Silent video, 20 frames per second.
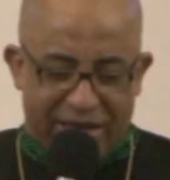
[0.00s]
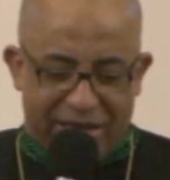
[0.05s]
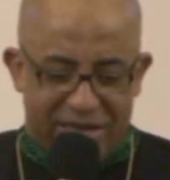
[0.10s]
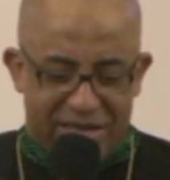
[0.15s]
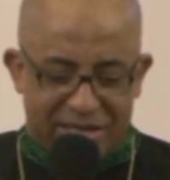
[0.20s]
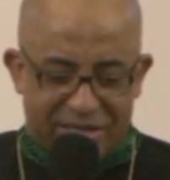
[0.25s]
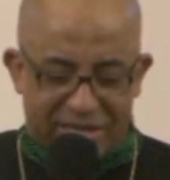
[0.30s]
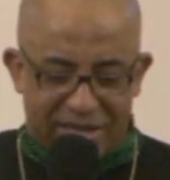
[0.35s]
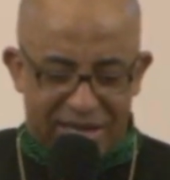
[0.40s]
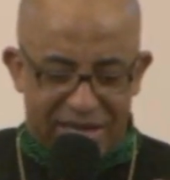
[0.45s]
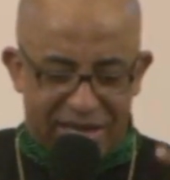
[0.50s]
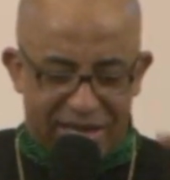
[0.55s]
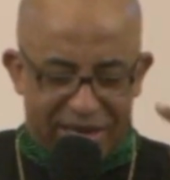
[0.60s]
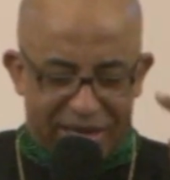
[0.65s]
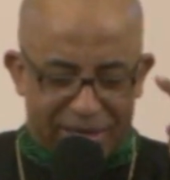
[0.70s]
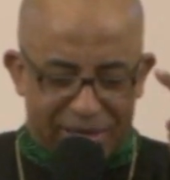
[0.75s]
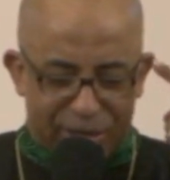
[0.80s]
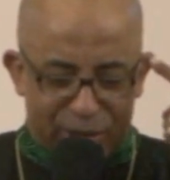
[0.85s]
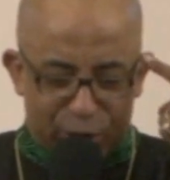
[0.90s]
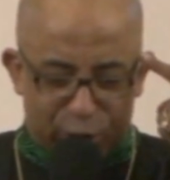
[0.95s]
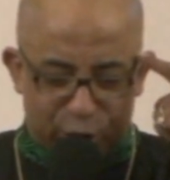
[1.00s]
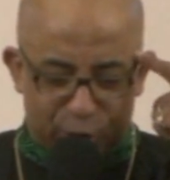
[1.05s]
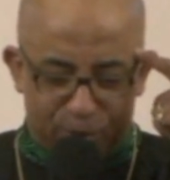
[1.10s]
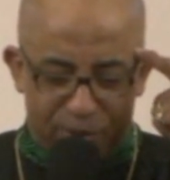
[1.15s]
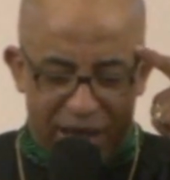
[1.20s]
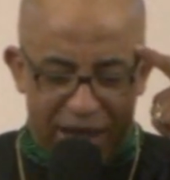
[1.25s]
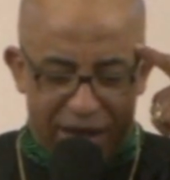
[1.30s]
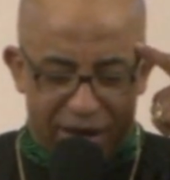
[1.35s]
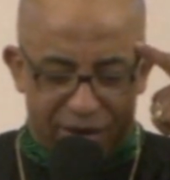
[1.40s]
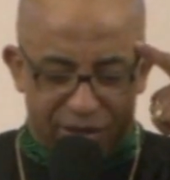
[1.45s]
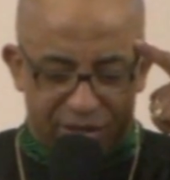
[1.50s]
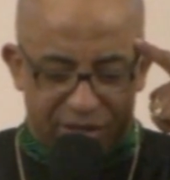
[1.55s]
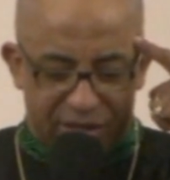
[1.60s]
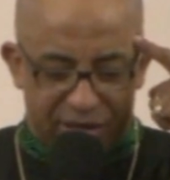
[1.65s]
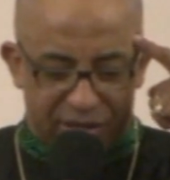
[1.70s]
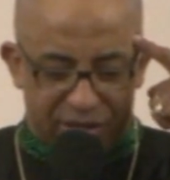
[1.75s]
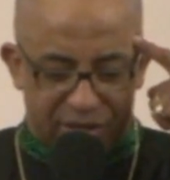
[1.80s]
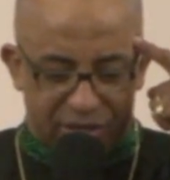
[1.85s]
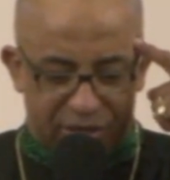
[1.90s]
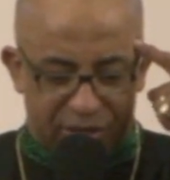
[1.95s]
You see, it inspires
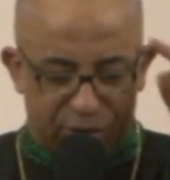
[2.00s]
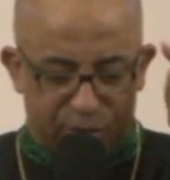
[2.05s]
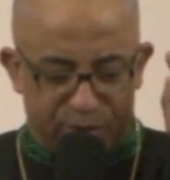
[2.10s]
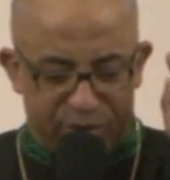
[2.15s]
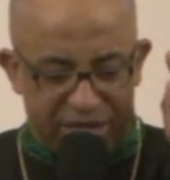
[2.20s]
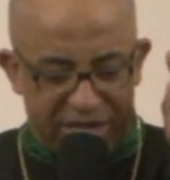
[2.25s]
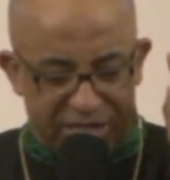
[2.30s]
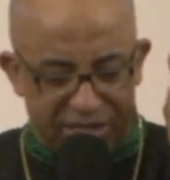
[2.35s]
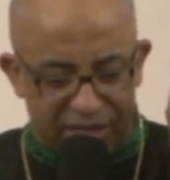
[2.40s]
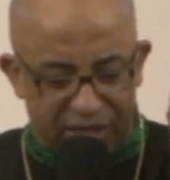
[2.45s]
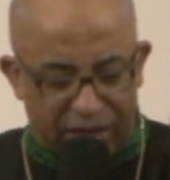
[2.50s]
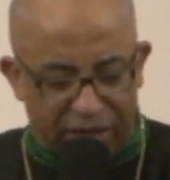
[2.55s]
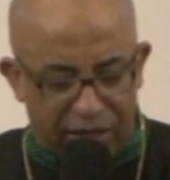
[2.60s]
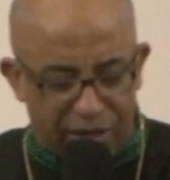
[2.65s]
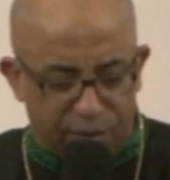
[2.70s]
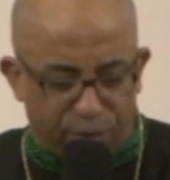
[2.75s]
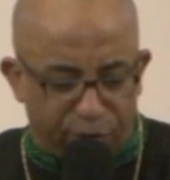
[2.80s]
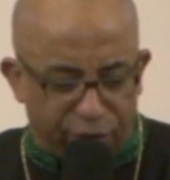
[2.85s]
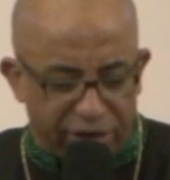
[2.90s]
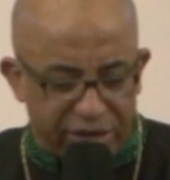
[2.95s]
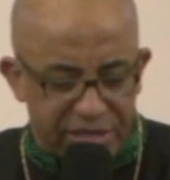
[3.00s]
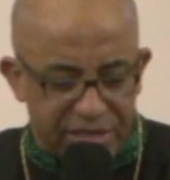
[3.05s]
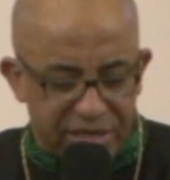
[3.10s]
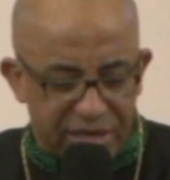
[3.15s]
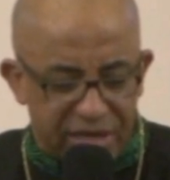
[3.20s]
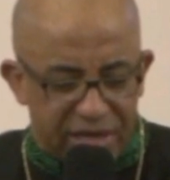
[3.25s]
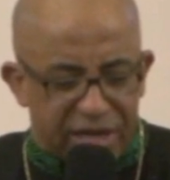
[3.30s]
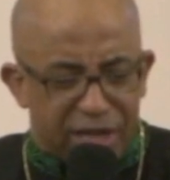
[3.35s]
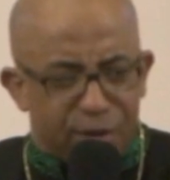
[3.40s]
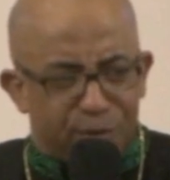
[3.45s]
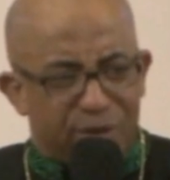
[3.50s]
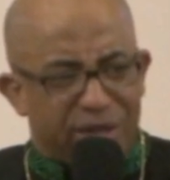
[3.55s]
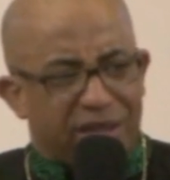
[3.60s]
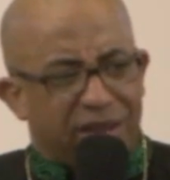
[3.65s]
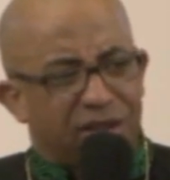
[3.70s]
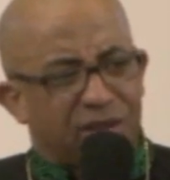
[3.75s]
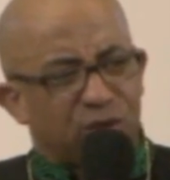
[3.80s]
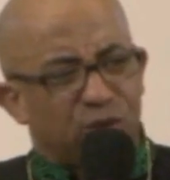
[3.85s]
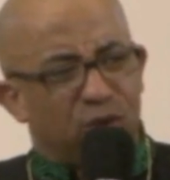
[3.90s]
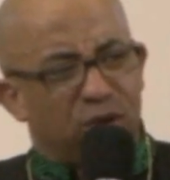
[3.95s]
us to be deliberate
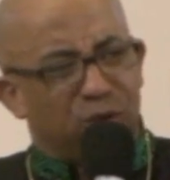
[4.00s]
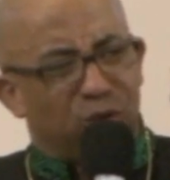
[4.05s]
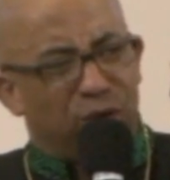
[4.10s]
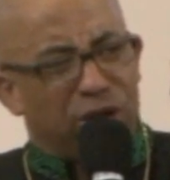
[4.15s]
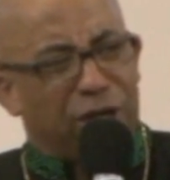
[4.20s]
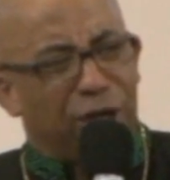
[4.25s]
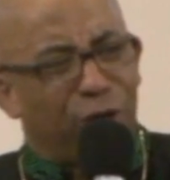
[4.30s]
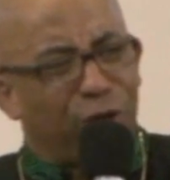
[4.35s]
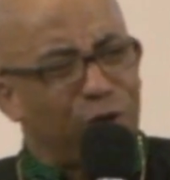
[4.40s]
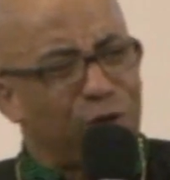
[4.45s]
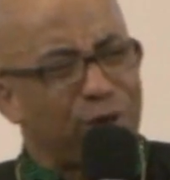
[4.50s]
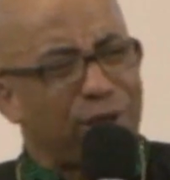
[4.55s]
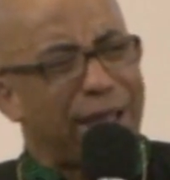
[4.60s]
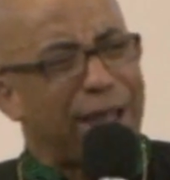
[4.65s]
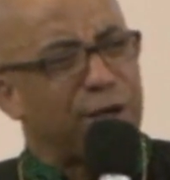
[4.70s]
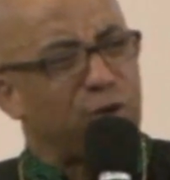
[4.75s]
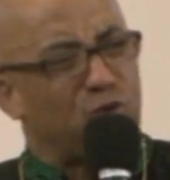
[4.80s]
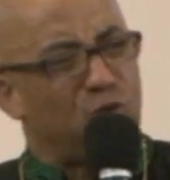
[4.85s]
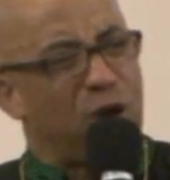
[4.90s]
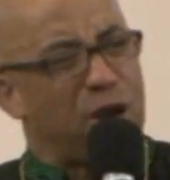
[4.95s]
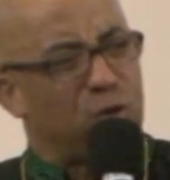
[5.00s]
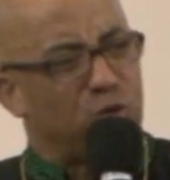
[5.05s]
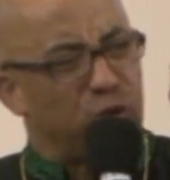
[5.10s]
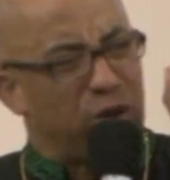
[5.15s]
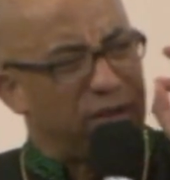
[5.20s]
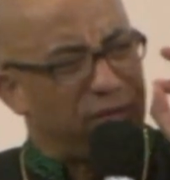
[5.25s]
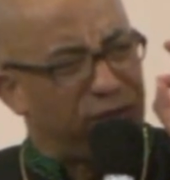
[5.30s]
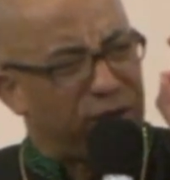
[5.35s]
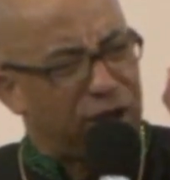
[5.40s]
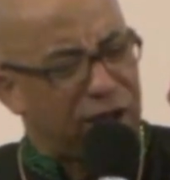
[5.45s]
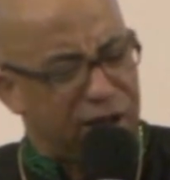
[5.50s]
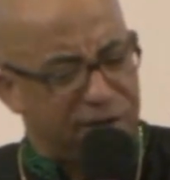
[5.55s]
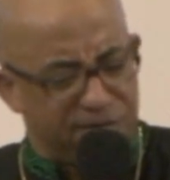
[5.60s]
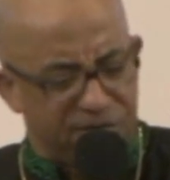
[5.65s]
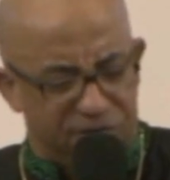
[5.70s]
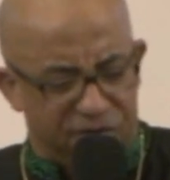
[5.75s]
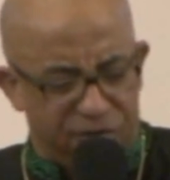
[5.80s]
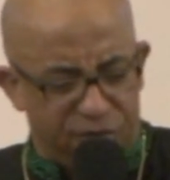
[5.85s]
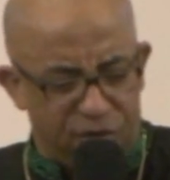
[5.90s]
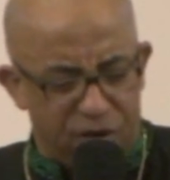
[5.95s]
because when we look at where we've
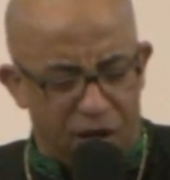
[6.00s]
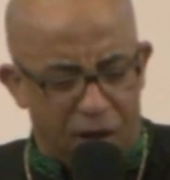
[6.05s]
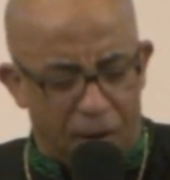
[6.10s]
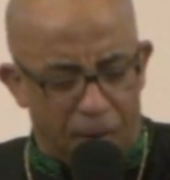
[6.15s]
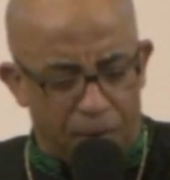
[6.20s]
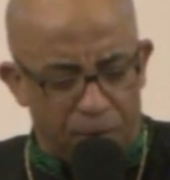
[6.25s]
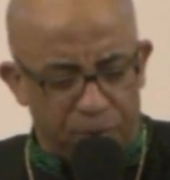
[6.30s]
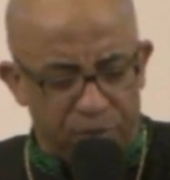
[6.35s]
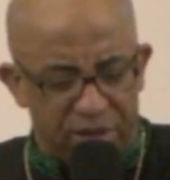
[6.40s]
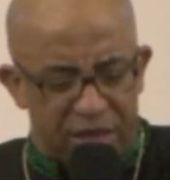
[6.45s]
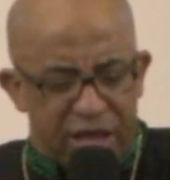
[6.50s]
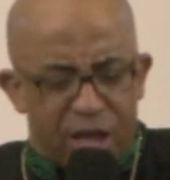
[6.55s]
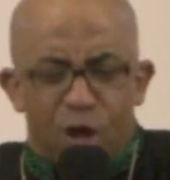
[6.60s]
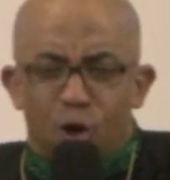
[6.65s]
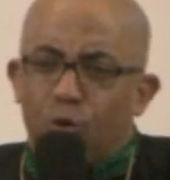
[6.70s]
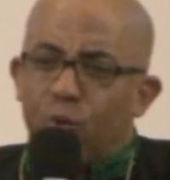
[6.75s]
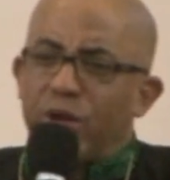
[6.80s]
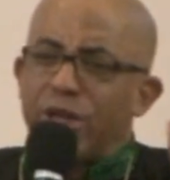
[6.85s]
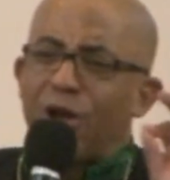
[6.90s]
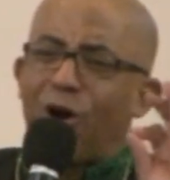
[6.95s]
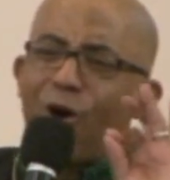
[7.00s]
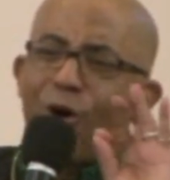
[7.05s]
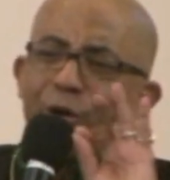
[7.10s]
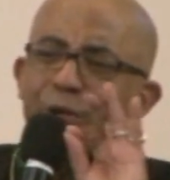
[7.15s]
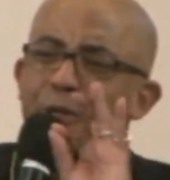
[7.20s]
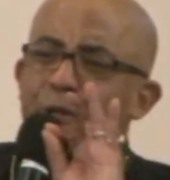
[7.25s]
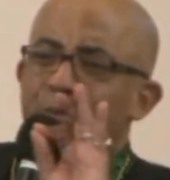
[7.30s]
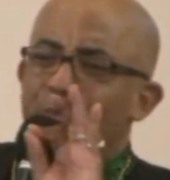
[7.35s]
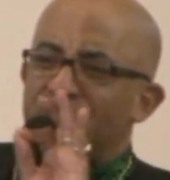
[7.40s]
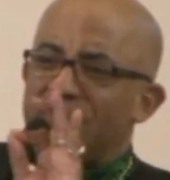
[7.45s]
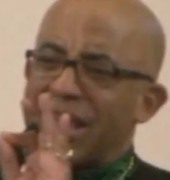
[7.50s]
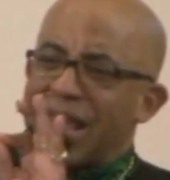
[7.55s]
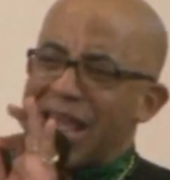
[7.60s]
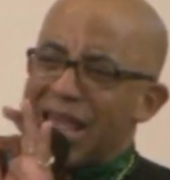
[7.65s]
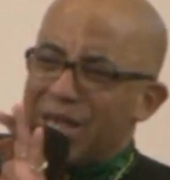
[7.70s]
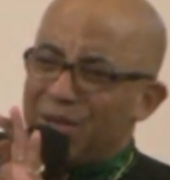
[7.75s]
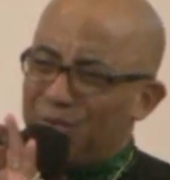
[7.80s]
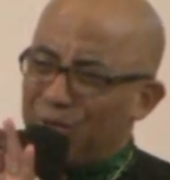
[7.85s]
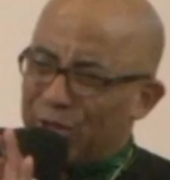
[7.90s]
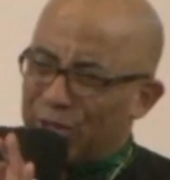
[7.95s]
come from, we ought to be
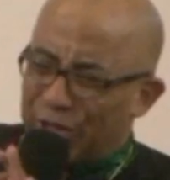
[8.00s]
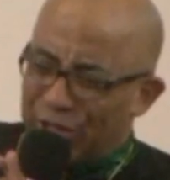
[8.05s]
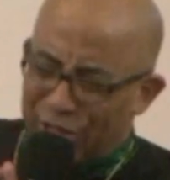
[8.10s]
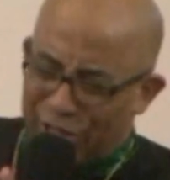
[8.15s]
able to